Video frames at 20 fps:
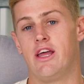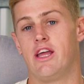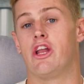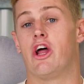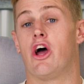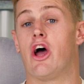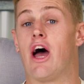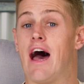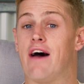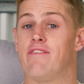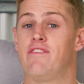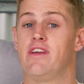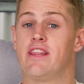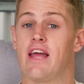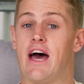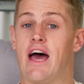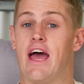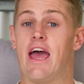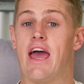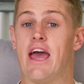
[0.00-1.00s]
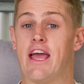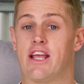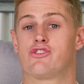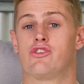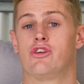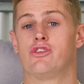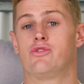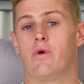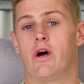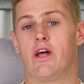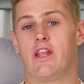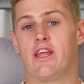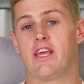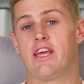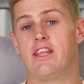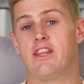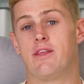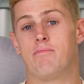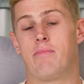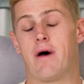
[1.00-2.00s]
you know, having that extra
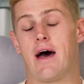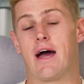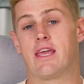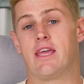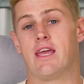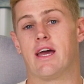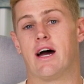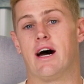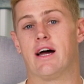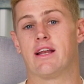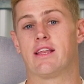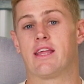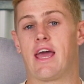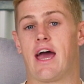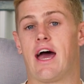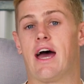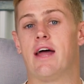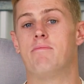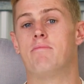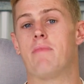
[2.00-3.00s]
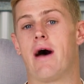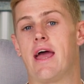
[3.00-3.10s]
dwelling in the backyard can